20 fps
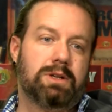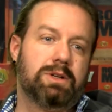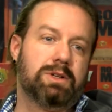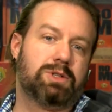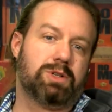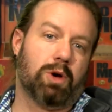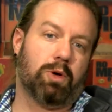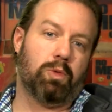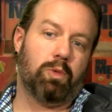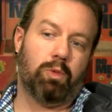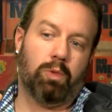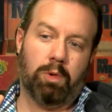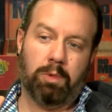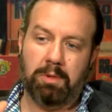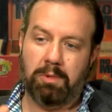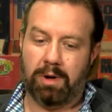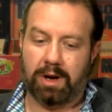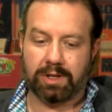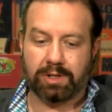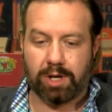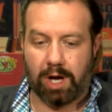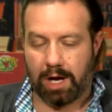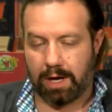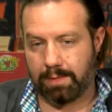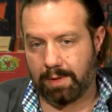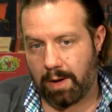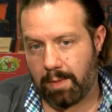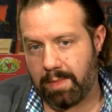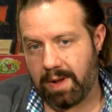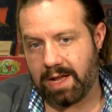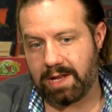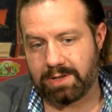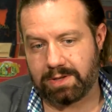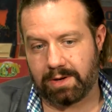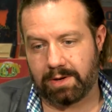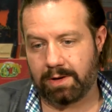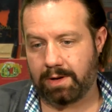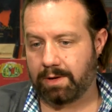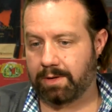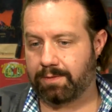So, what we want to talk about, Major,
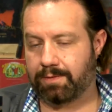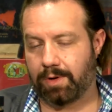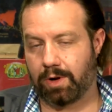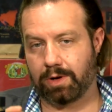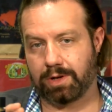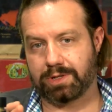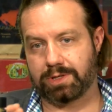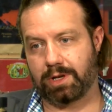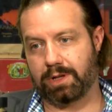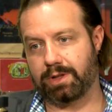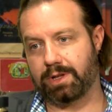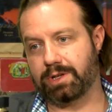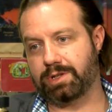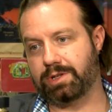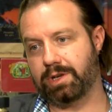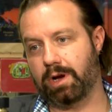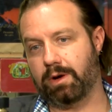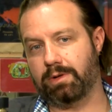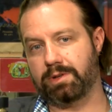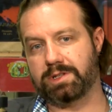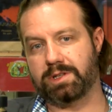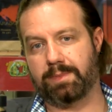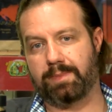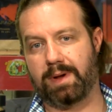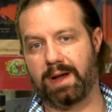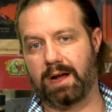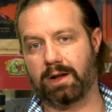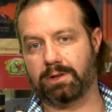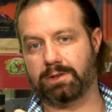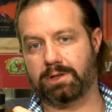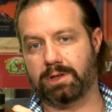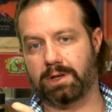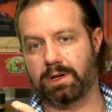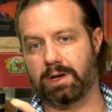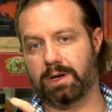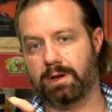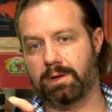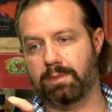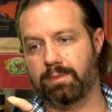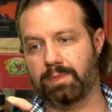and focus on this show is about
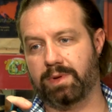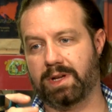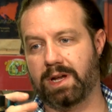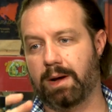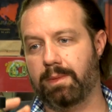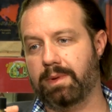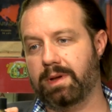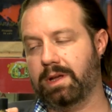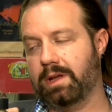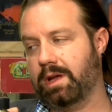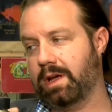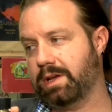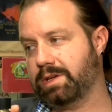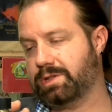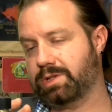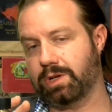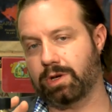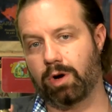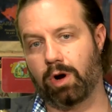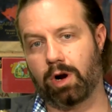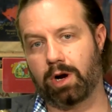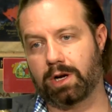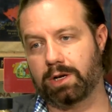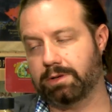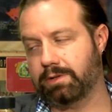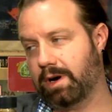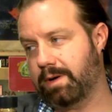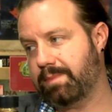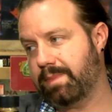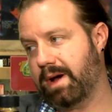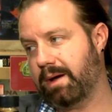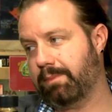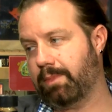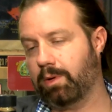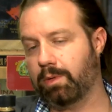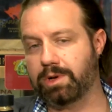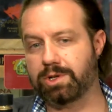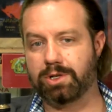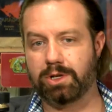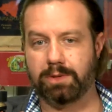uh, becoming a cigar club member,
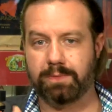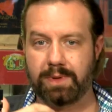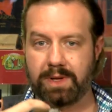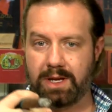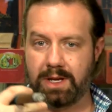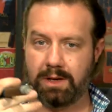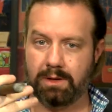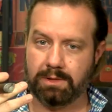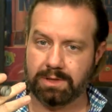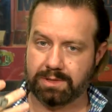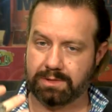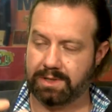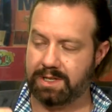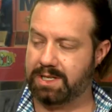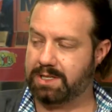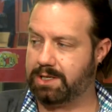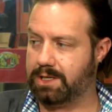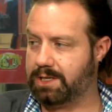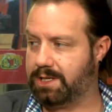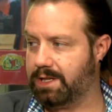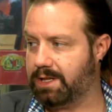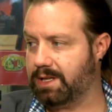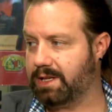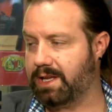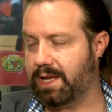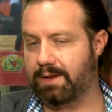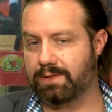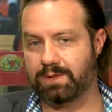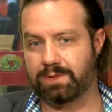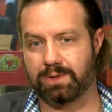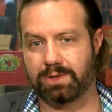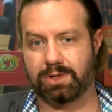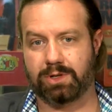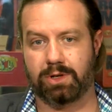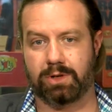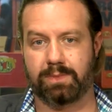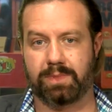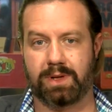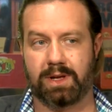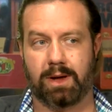which could be, which leads into the gifts, which
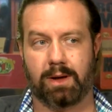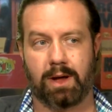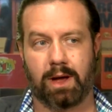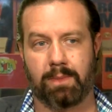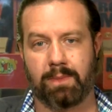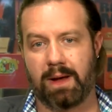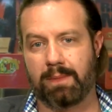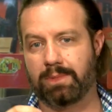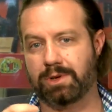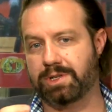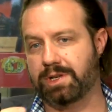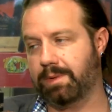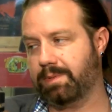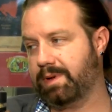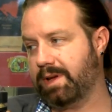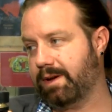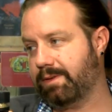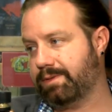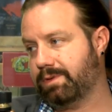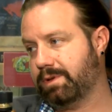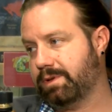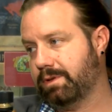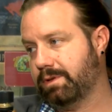could be a, a membership gift.